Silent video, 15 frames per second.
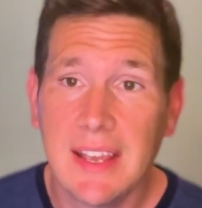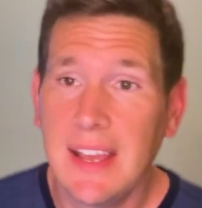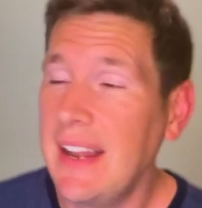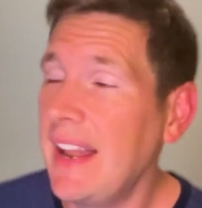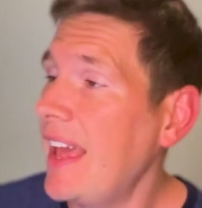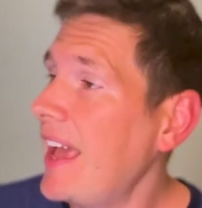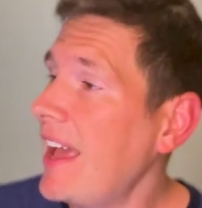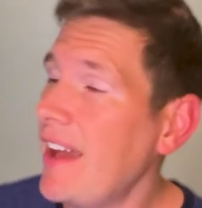
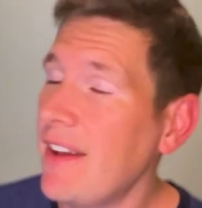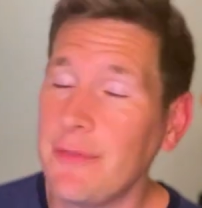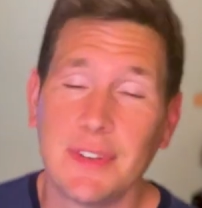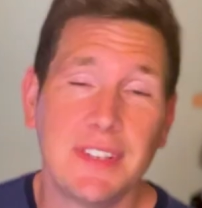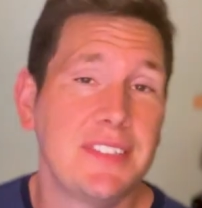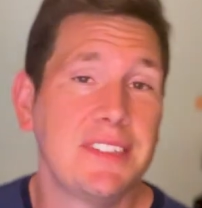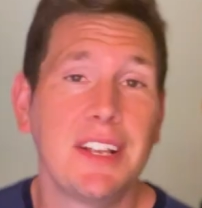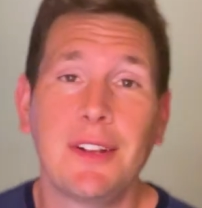And
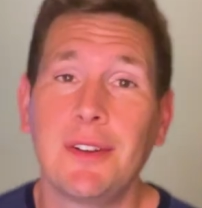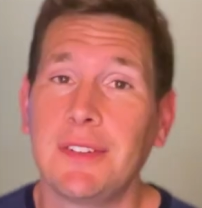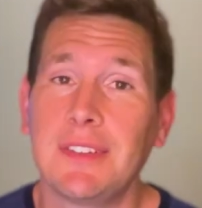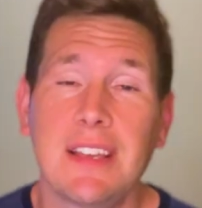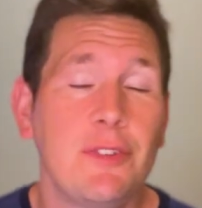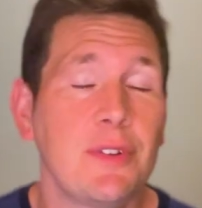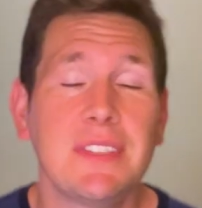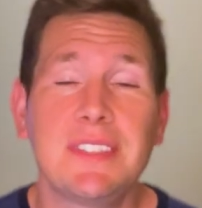every single
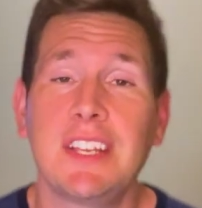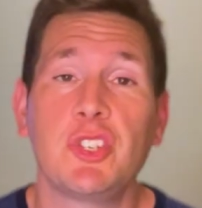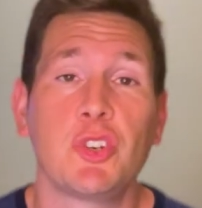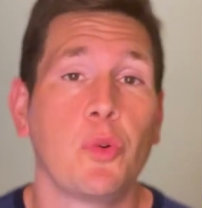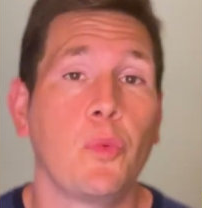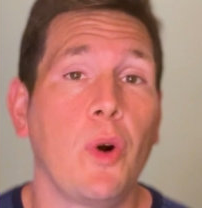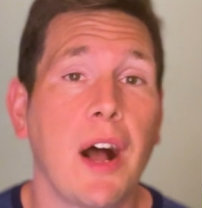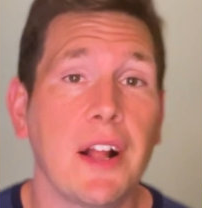time, you can set
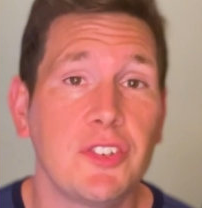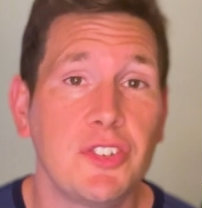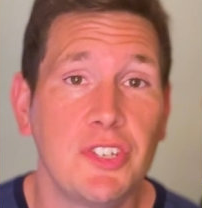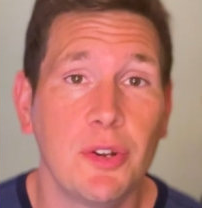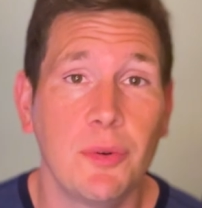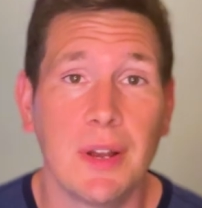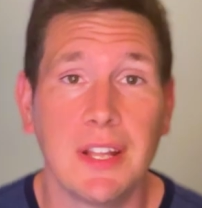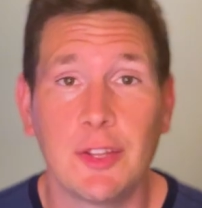your watch
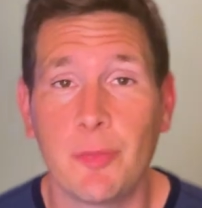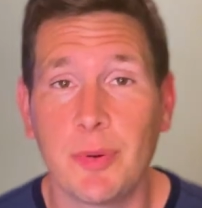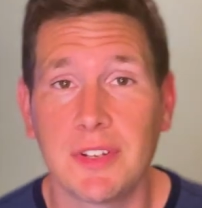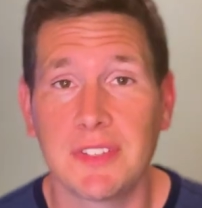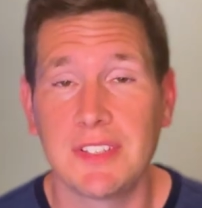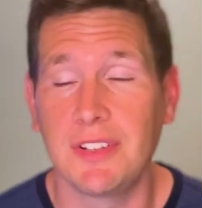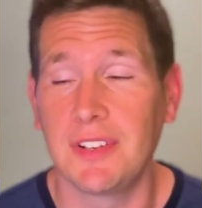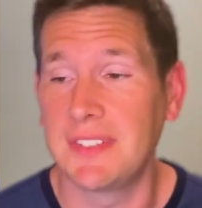to it, the
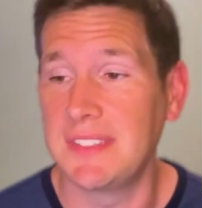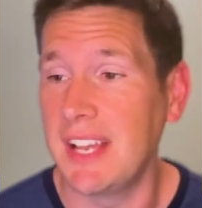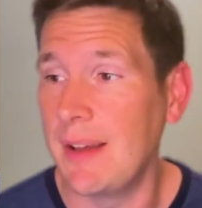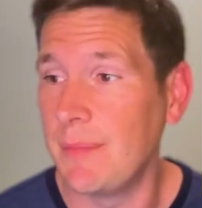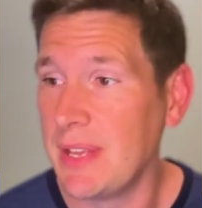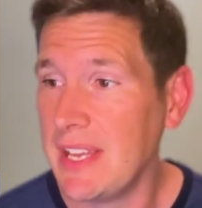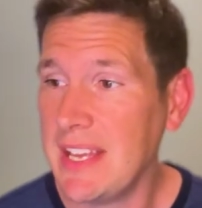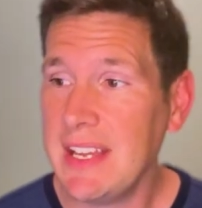person looks
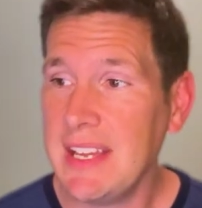up,